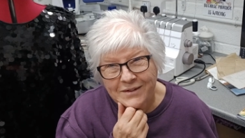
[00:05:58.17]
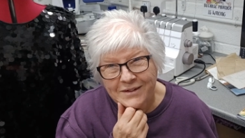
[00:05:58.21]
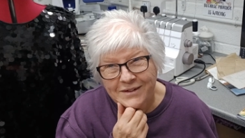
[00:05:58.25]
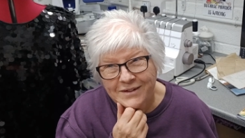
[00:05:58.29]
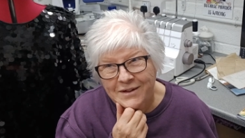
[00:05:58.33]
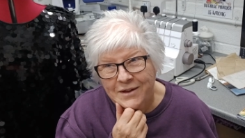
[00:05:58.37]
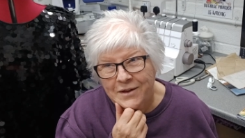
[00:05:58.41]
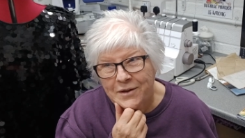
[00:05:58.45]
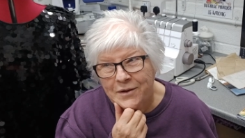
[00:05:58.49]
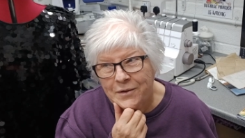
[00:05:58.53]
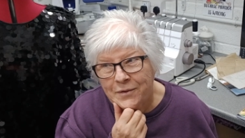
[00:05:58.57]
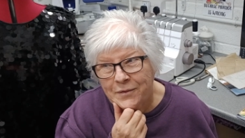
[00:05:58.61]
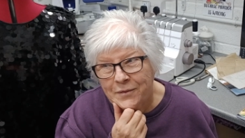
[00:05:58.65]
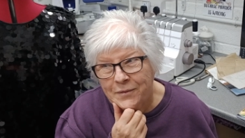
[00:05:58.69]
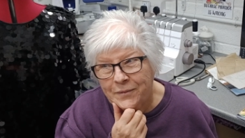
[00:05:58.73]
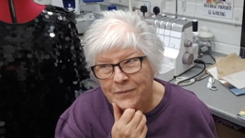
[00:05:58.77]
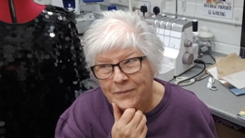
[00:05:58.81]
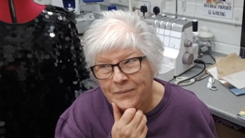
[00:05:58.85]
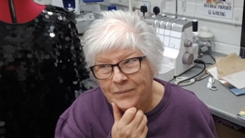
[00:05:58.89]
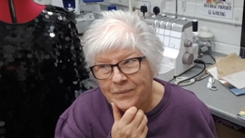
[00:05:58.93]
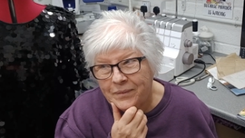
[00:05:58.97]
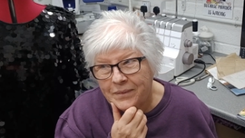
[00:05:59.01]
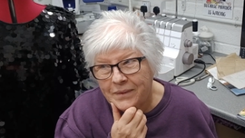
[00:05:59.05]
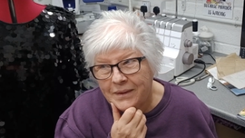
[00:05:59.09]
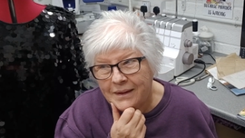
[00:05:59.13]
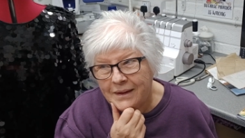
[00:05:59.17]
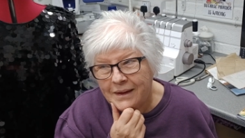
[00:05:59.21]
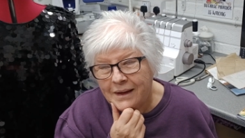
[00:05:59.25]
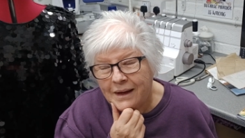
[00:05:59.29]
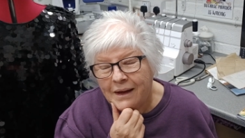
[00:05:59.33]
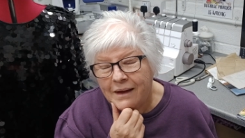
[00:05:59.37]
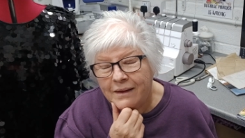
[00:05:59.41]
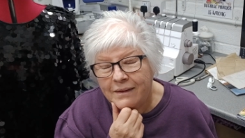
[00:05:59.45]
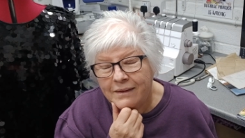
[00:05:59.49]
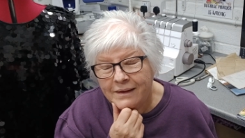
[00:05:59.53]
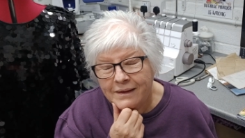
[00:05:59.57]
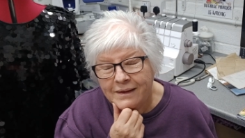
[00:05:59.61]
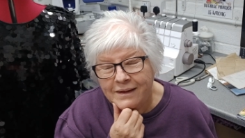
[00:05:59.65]
So I
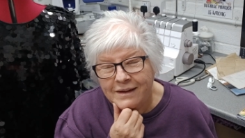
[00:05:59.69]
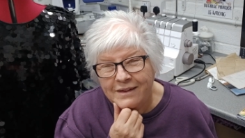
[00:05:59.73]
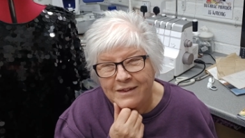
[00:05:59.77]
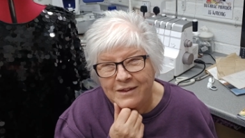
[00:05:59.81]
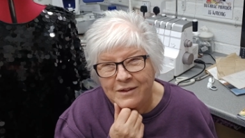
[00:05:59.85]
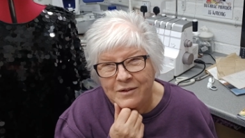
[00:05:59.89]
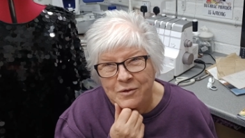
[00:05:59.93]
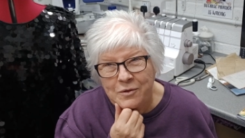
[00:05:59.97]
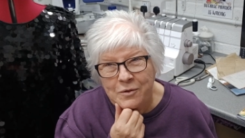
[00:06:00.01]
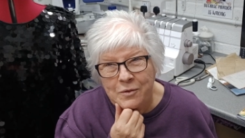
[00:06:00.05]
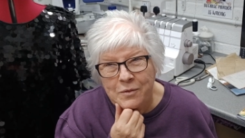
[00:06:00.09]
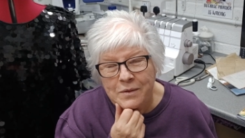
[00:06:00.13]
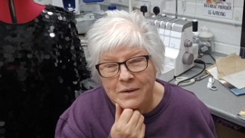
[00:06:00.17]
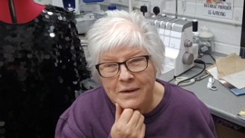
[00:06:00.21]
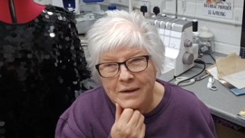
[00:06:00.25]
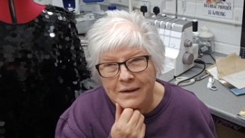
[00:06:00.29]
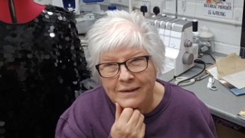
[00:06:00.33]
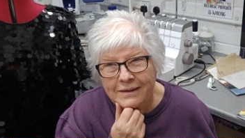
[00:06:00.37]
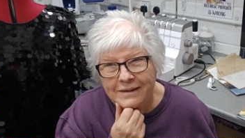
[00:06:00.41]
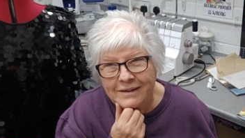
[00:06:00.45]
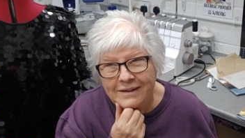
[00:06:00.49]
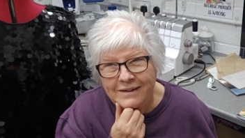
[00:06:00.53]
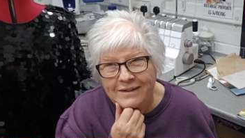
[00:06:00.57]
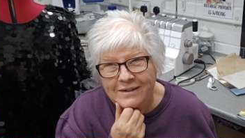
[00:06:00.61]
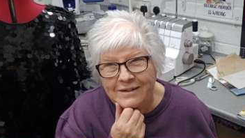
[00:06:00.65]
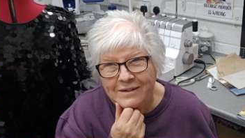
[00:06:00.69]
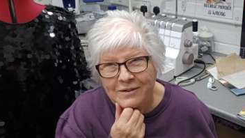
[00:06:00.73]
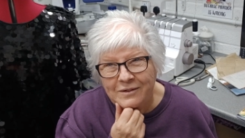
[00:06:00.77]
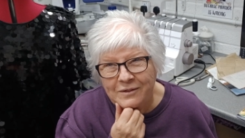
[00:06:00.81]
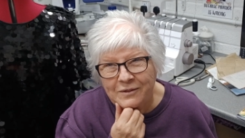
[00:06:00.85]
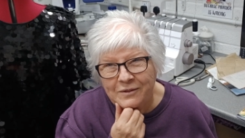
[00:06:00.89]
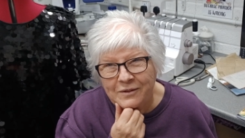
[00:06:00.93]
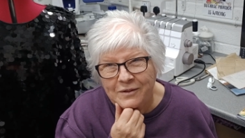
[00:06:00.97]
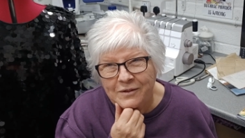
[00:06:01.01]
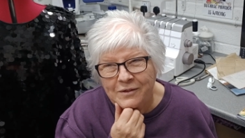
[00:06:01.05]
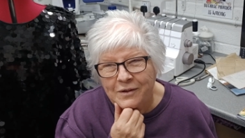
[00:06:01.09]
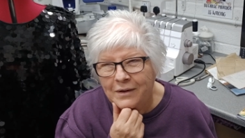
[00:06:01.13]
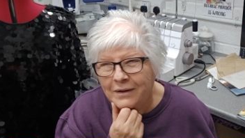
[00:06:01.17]
think in the new year I need to sort
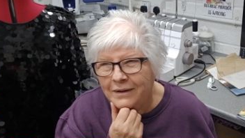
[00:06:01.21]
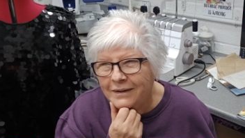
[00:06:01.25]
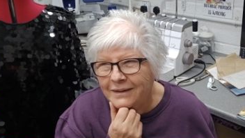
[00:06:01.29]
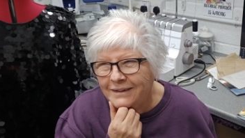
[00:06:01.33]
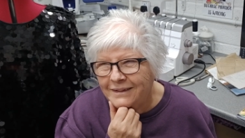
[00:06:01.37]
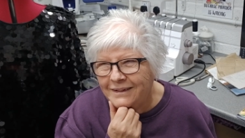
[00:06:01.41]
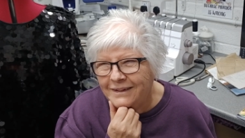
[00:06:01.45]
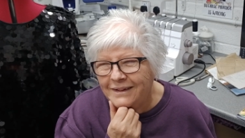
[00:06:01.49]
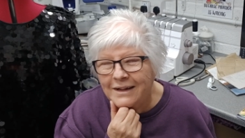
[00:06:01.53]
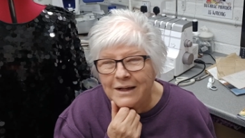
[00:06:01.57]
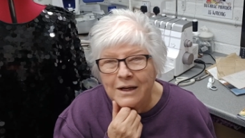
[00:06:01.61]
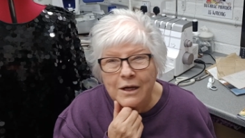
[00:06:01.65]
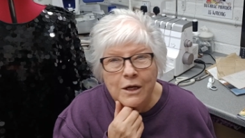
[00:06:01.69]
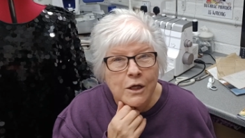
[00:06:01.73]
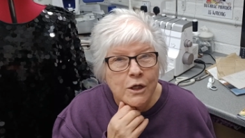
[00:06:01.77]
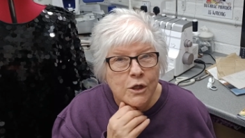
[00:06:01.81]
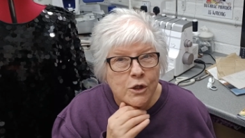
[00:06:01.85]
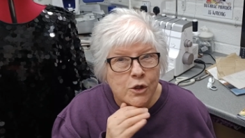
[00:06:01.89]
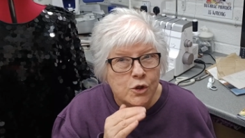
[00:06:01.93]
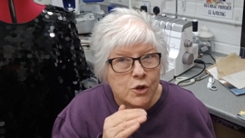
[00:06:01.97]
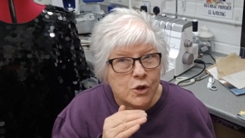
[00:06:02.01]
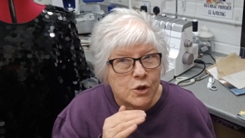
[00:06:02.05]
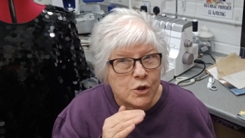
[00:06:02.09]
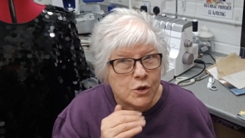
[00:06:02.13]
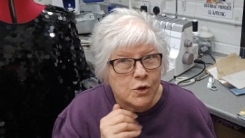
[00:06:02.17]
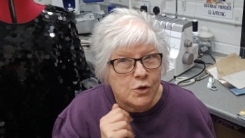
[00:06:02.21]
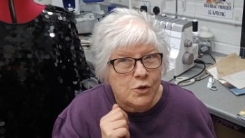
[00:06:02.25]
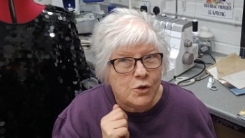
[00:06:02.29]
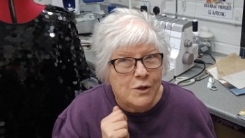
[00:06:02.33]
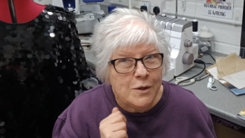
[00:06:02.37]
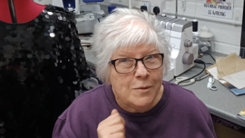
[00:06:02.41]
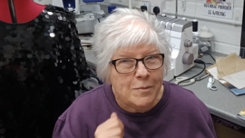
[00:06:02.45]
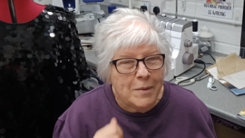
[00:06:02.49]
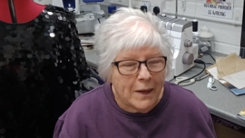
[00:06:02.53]
of just cut it